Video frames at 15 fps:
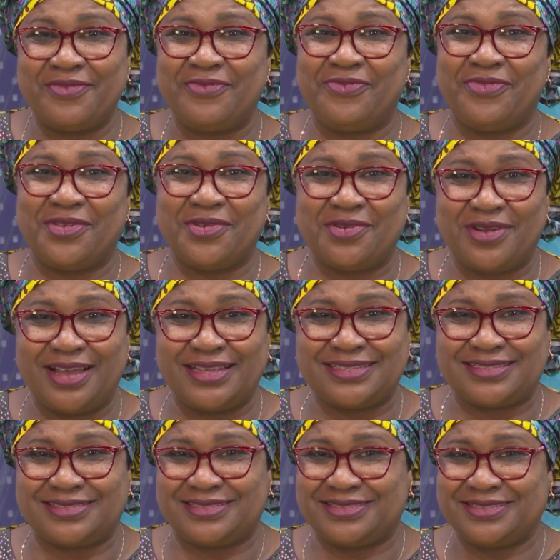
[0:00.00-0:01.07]
viewers
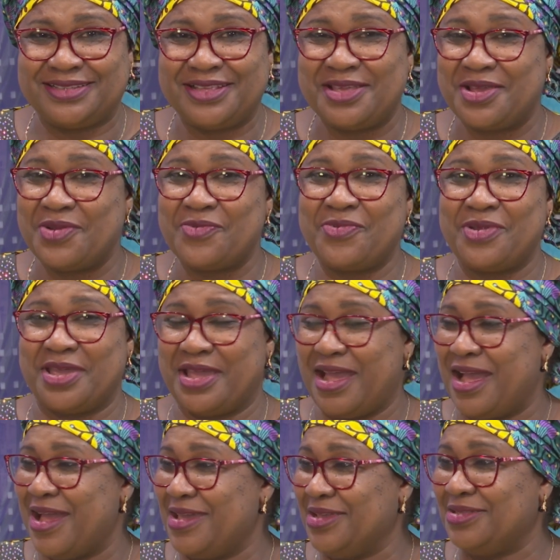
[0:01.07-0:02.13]

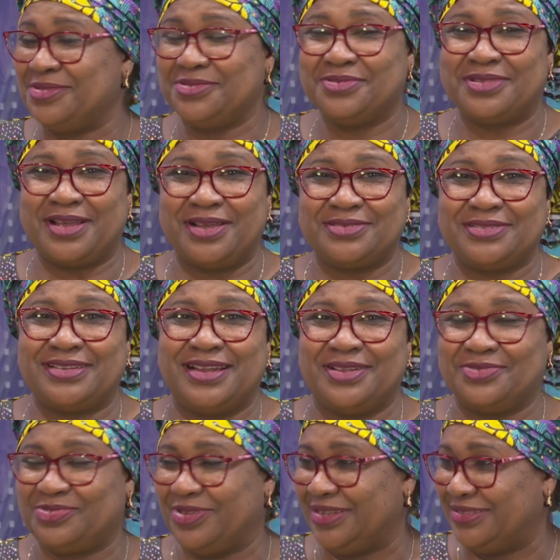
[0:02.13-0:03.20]
uh, in
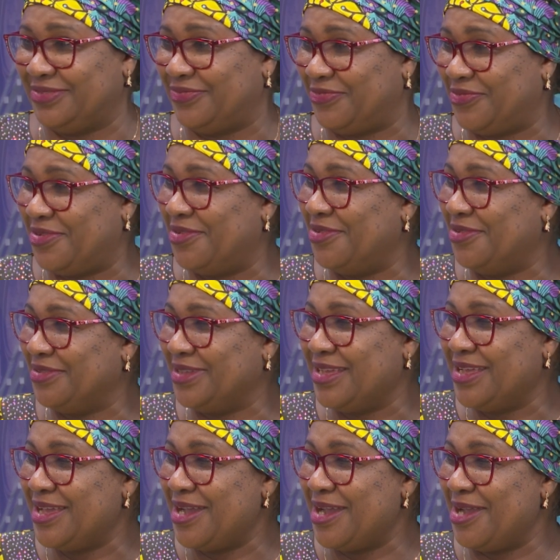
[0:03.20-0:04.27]
2024,
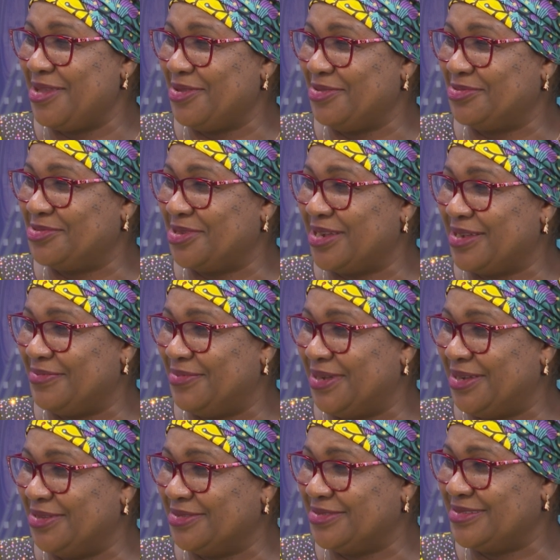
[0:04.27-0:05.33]
and you talk
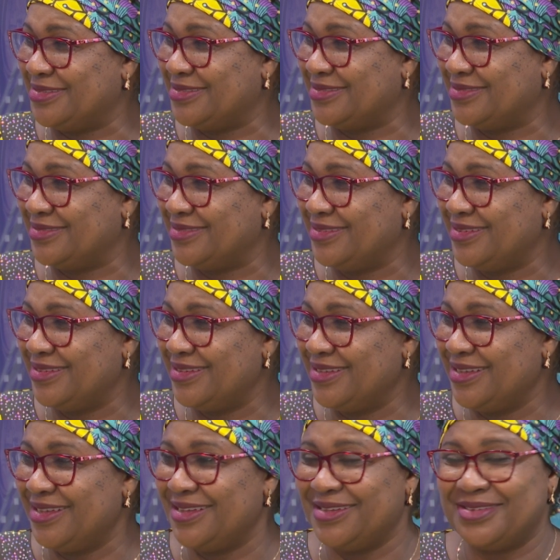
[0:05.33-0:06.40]
about
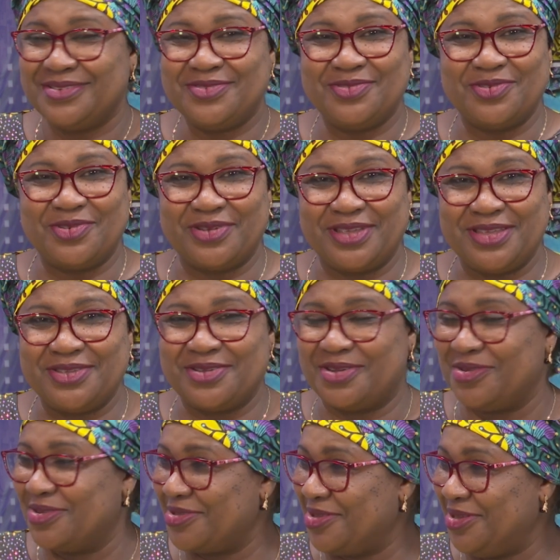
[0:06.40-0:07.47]
knowing
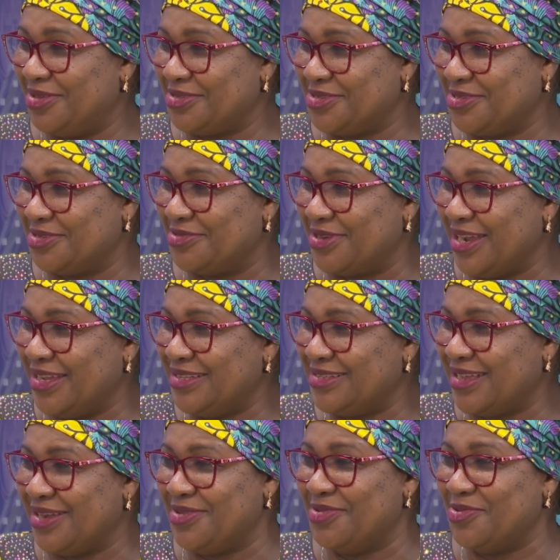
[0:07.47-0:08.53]
your culture, right?
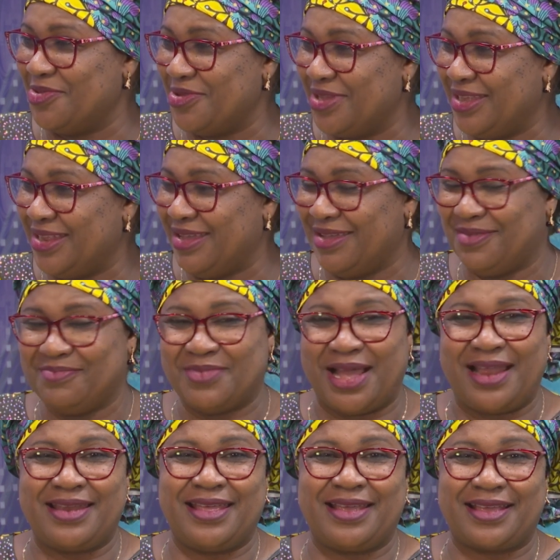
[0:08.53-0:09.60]
And knowing him
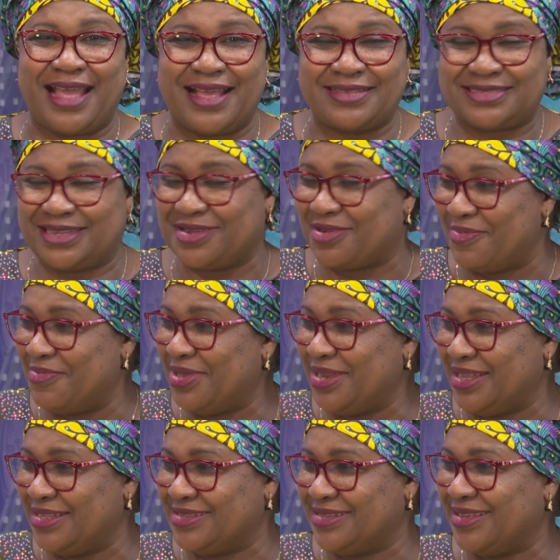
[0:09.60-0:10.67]
as a
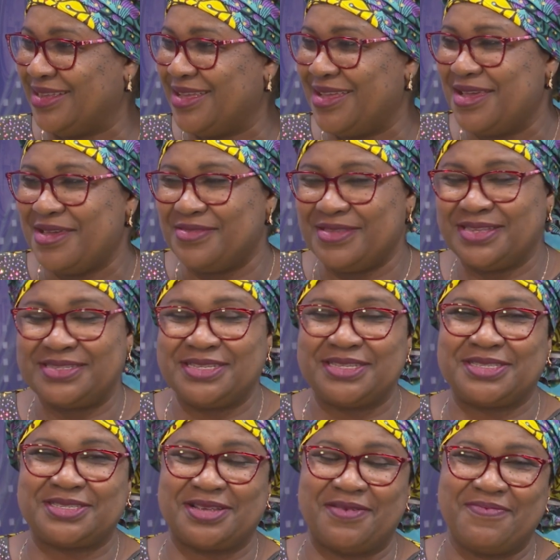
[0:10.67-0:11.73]
community. Yeah. This
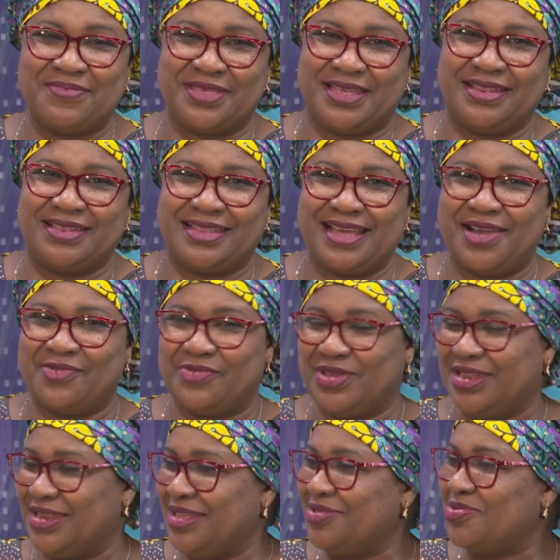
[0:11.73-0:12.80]
is something that
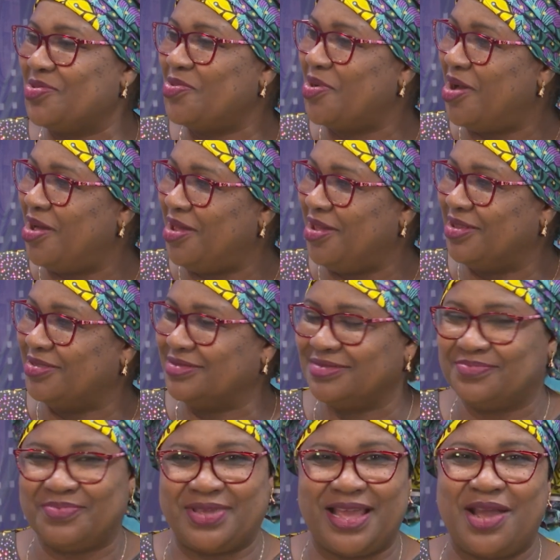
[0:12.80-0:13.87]
we need to all
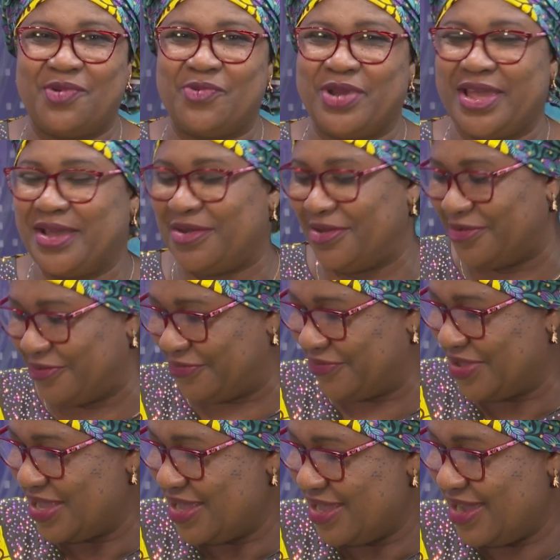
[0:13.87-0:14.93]
be aware of.
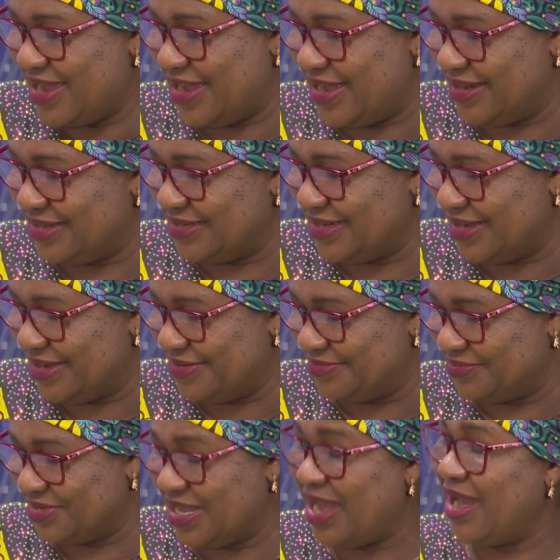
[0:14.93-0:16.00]
And
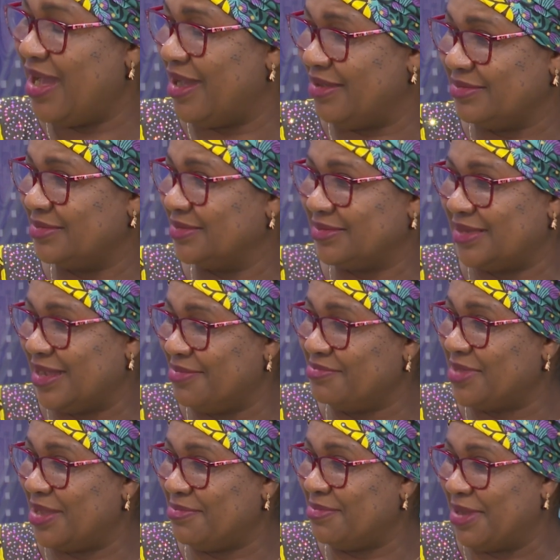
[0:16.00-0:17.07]
um, yeah, I'm
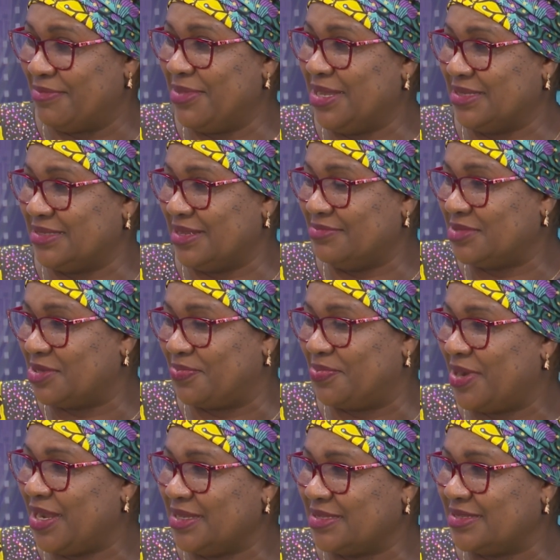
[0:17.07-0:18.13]
I'm amazed. I'm
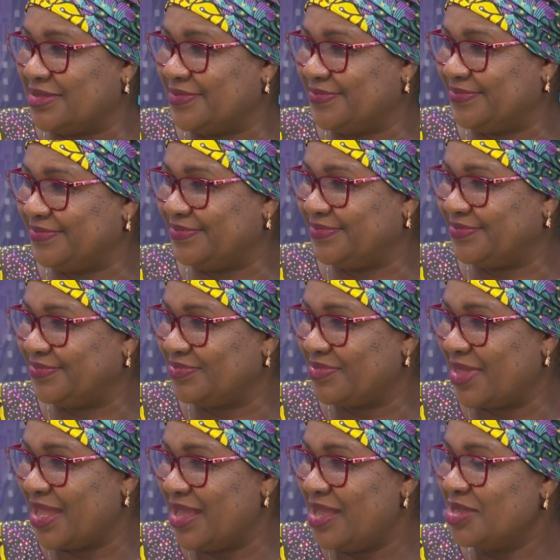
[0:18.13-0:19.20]
surprised.
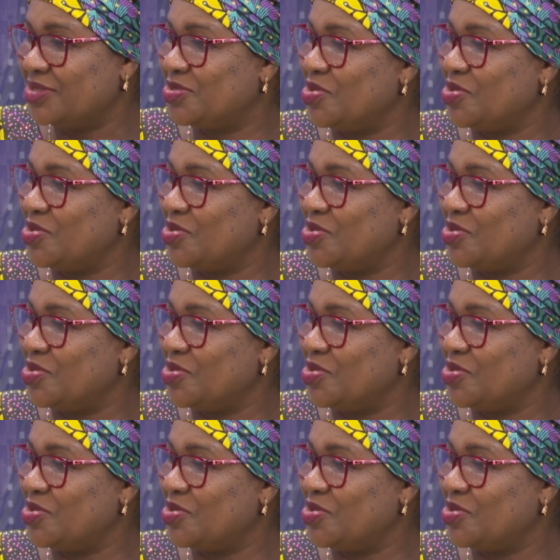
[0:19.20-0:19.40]
Yes. So,